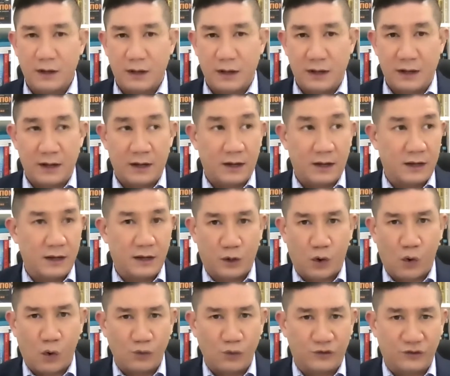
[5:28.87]
uh, a
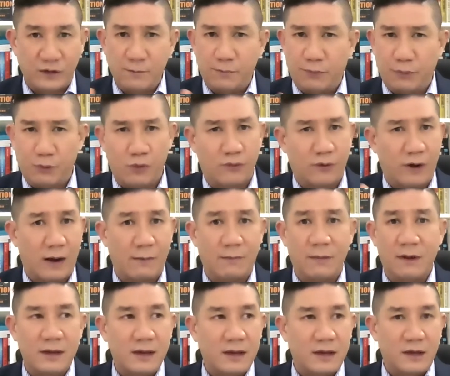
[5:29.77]
coaching program,
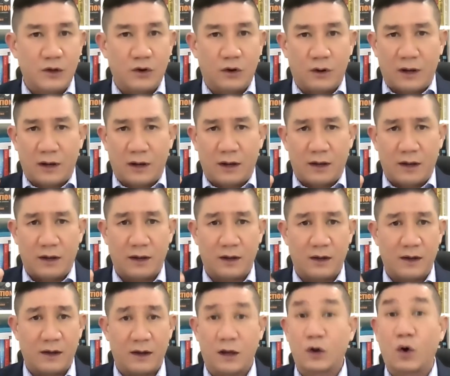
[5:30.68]
you know, a,
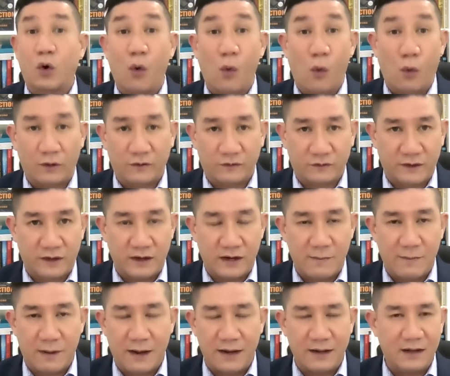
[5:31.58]
a, a course that they
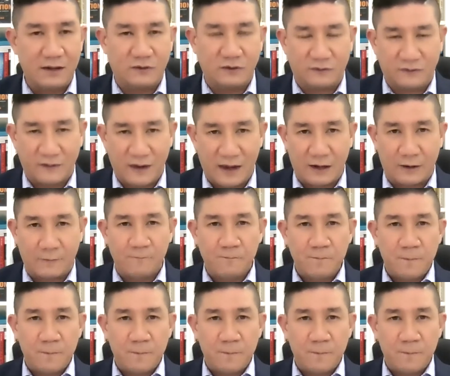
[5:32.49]
might need to take,